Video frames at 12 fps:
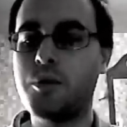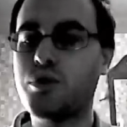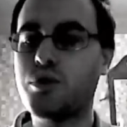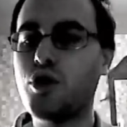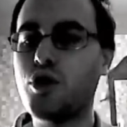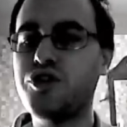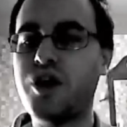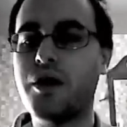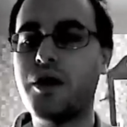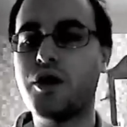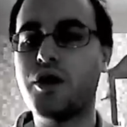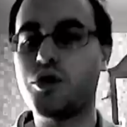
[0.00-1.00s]

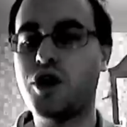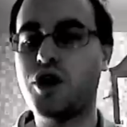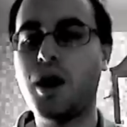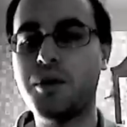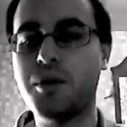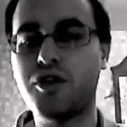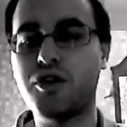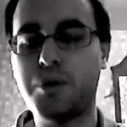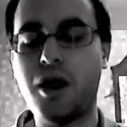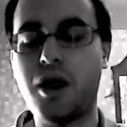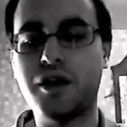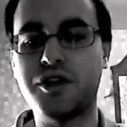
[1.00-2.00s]
proletariat or communist
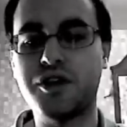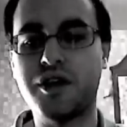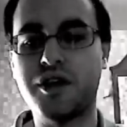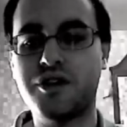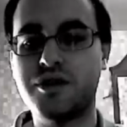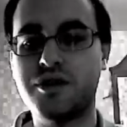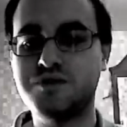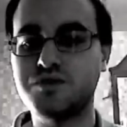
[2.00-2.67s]
politics.